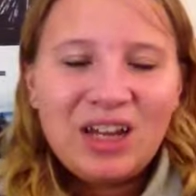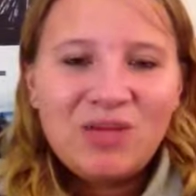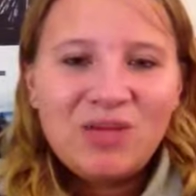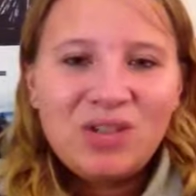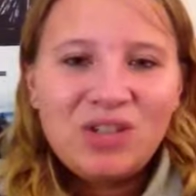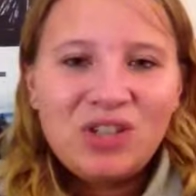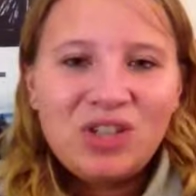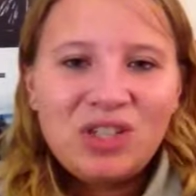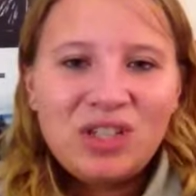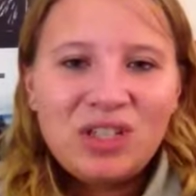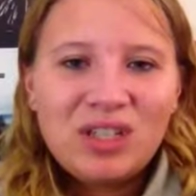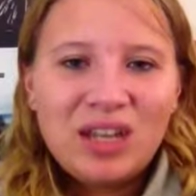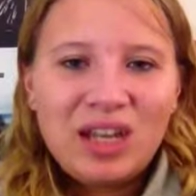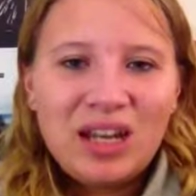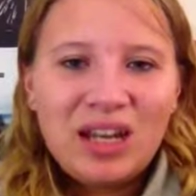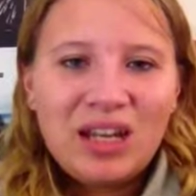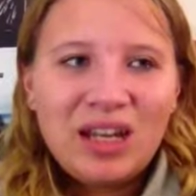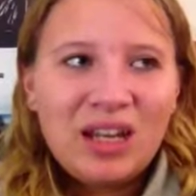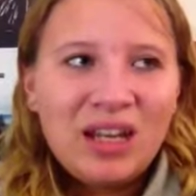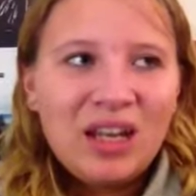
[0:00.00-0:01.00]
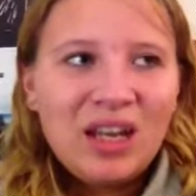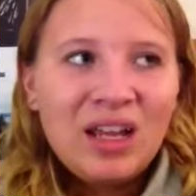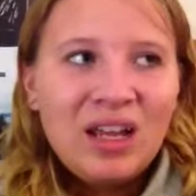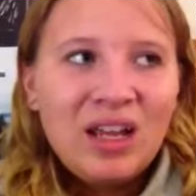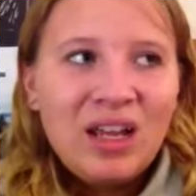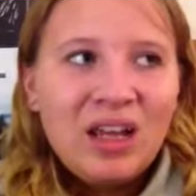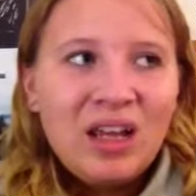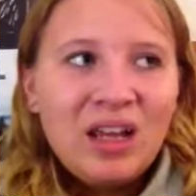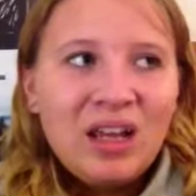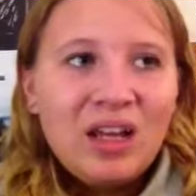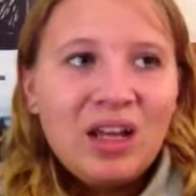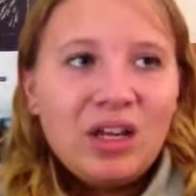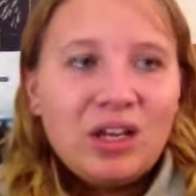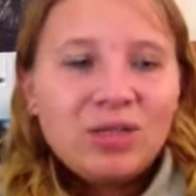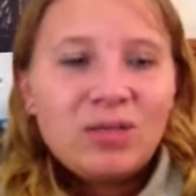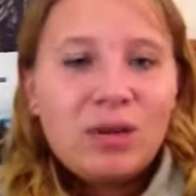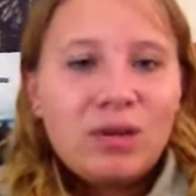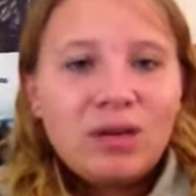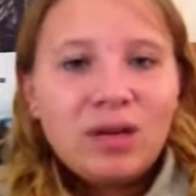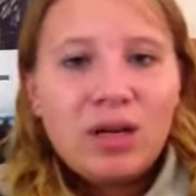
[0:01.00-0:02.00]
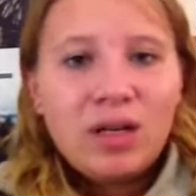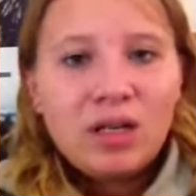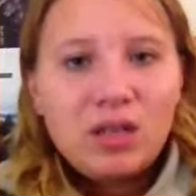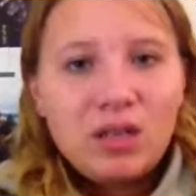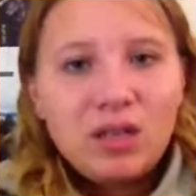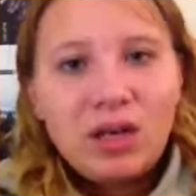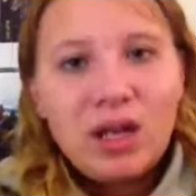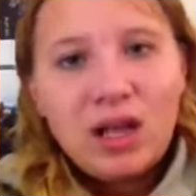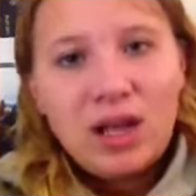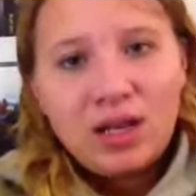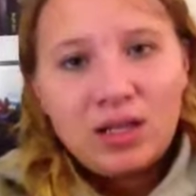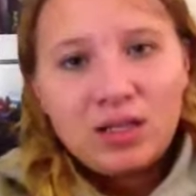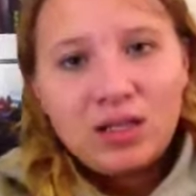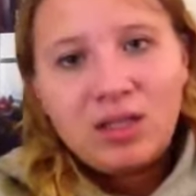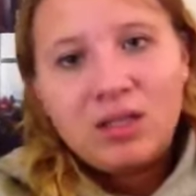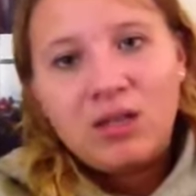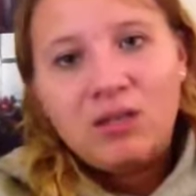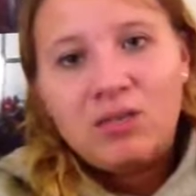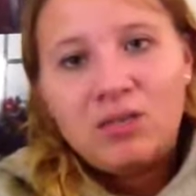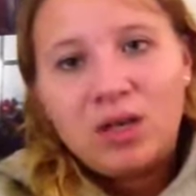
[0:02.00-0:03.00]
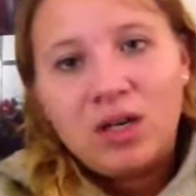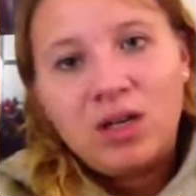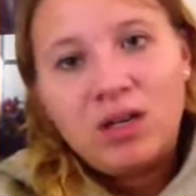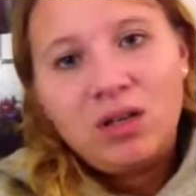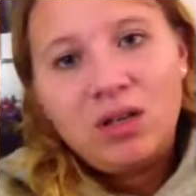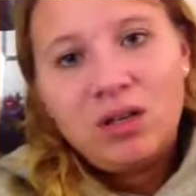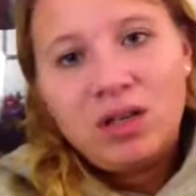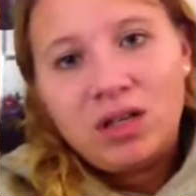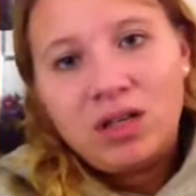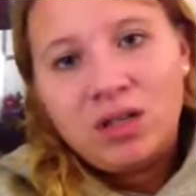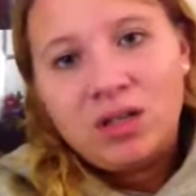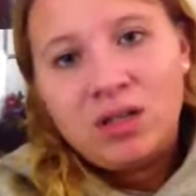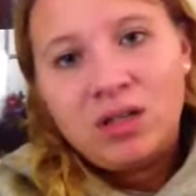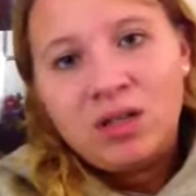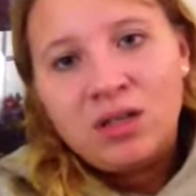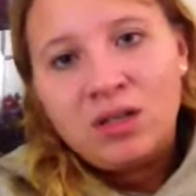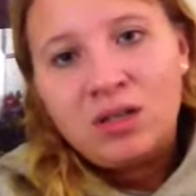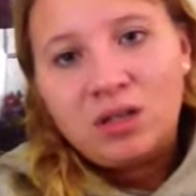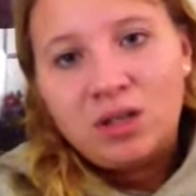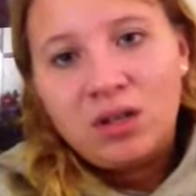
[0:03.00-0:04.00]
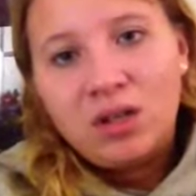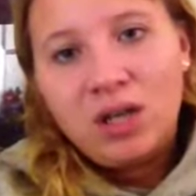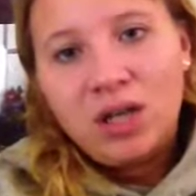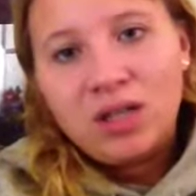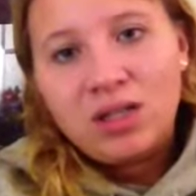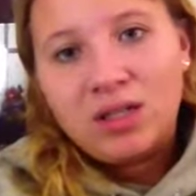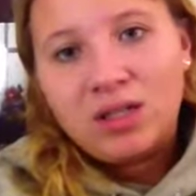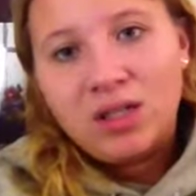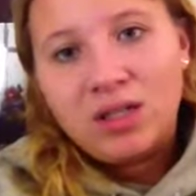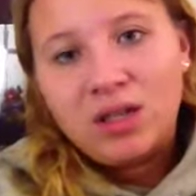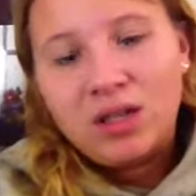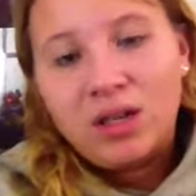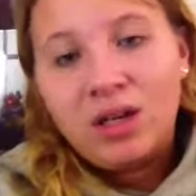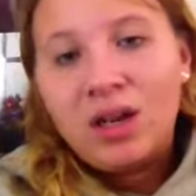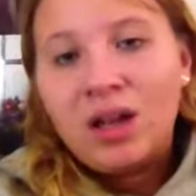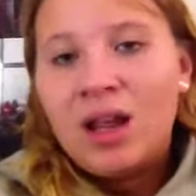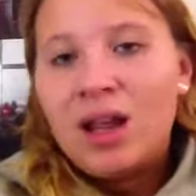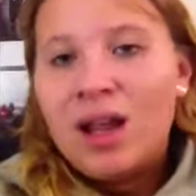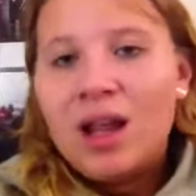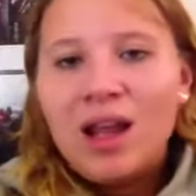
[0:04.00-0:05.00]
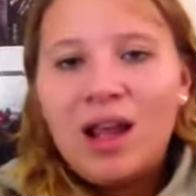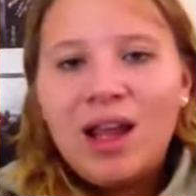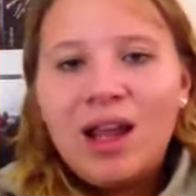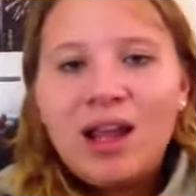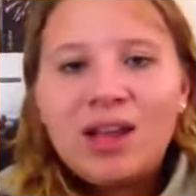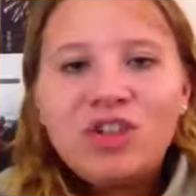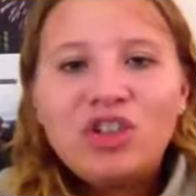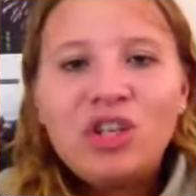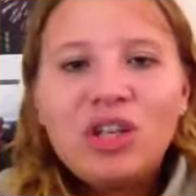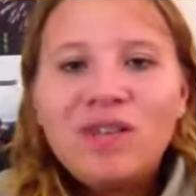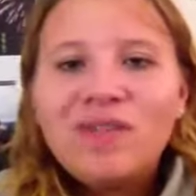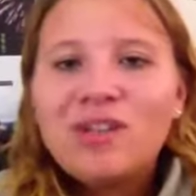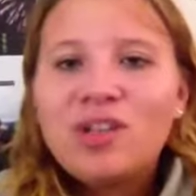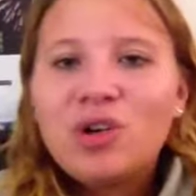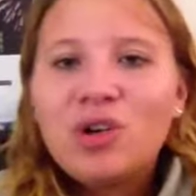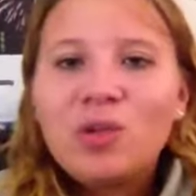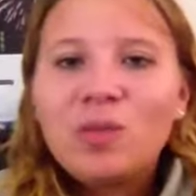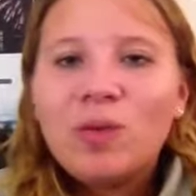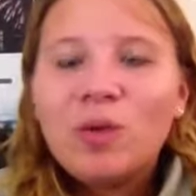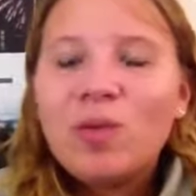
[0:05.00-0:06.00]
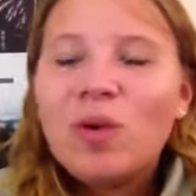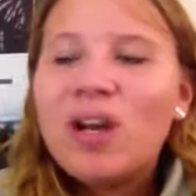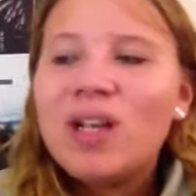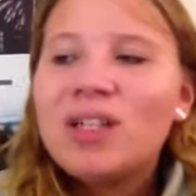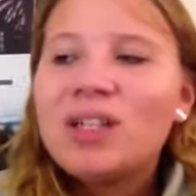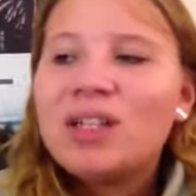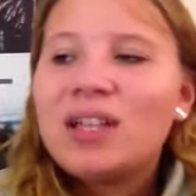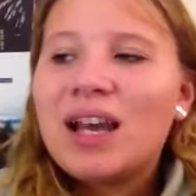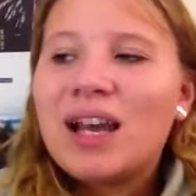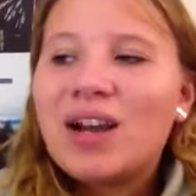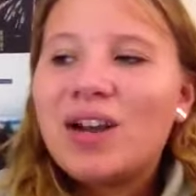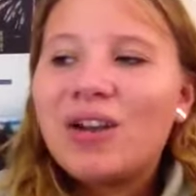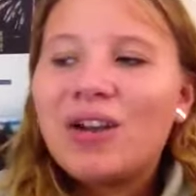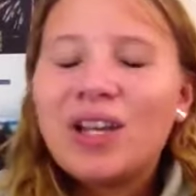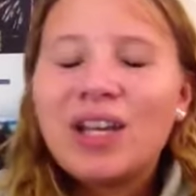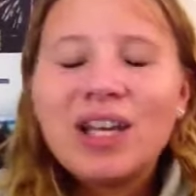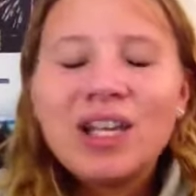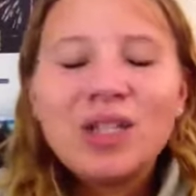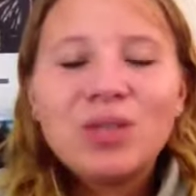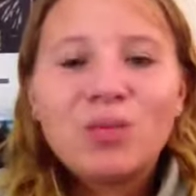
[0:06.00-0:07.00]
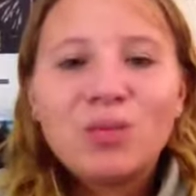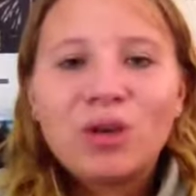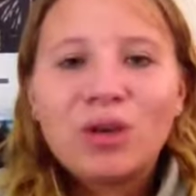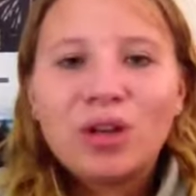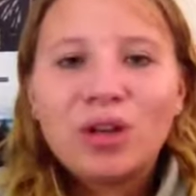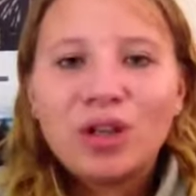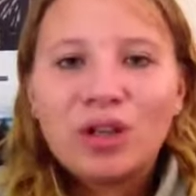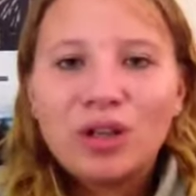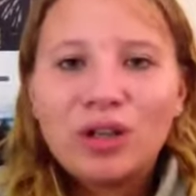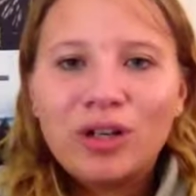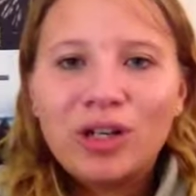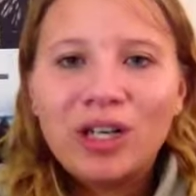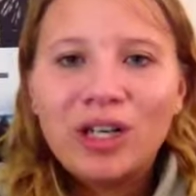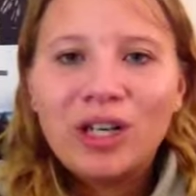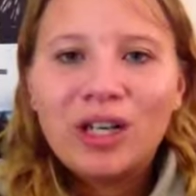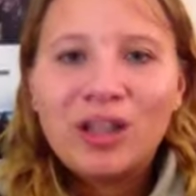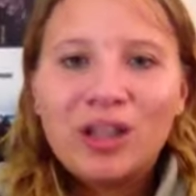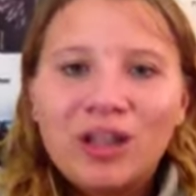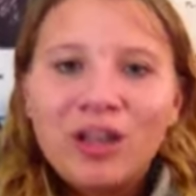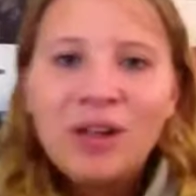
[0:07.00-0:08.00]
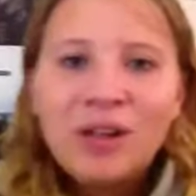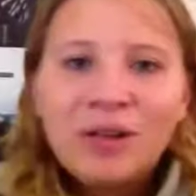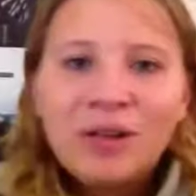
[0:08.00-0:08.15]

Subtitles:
it was just like, here's what we're gonna do next. We're gonna do this, so you guys learn. And she even told me once that her kids weren't learning,